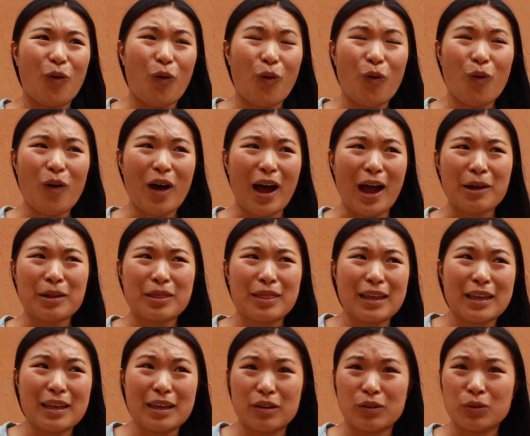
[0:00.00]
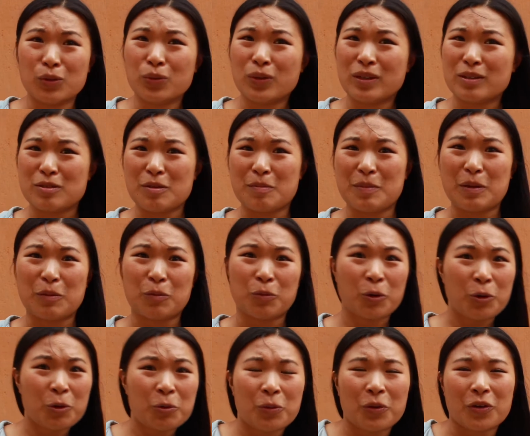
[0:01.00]
Or I would think it was a bit
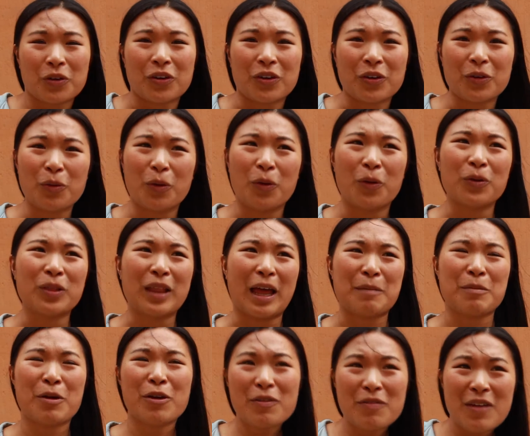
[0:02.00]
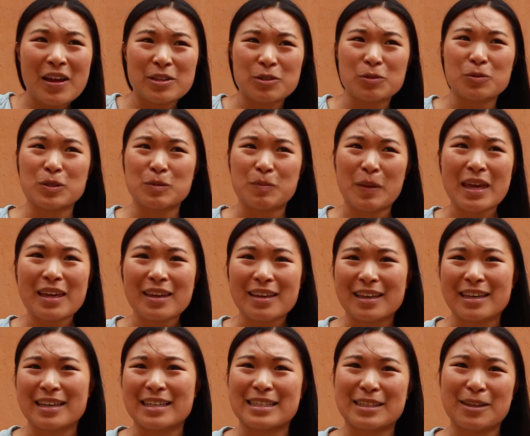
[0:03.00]
woo-woo, or like motivational
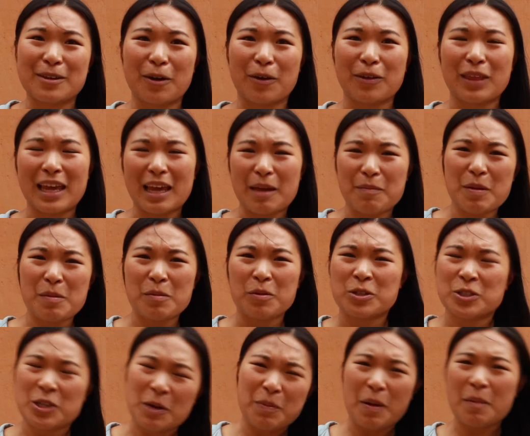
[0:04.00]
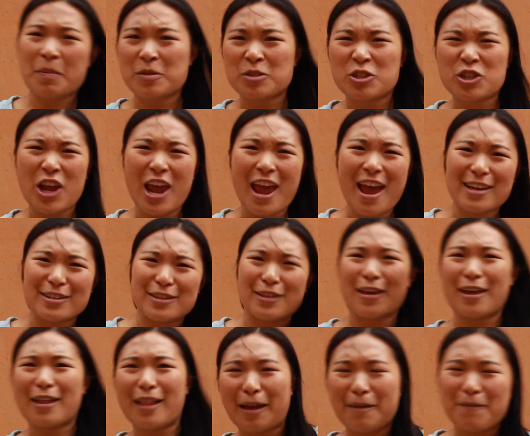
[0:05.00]
speakers, they get people to jump up on chairs
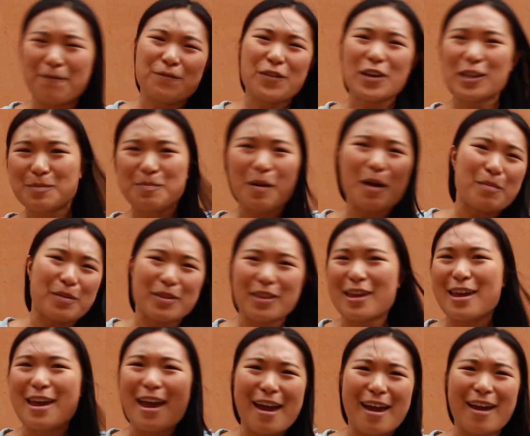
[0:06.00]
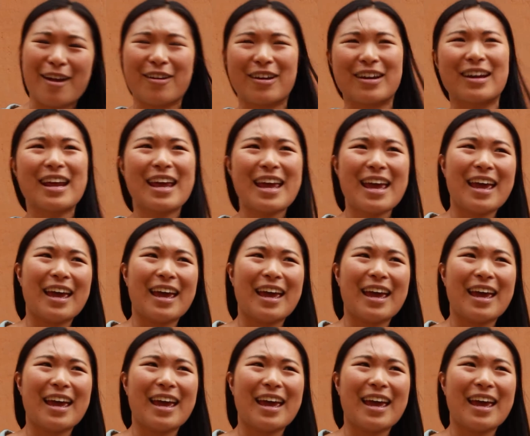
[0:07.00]
and they're like fist bumping the air, and